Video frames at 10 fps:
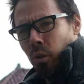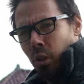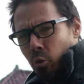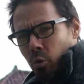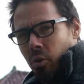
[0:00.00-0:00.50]

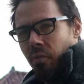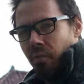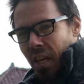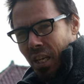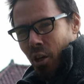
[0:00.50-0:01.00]
lose
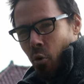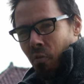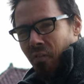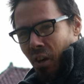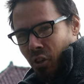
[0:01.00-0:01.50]

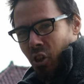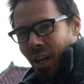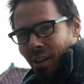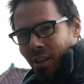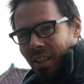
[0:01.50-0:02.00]
video
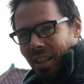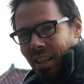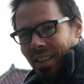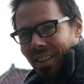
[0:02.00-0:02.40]
functionality.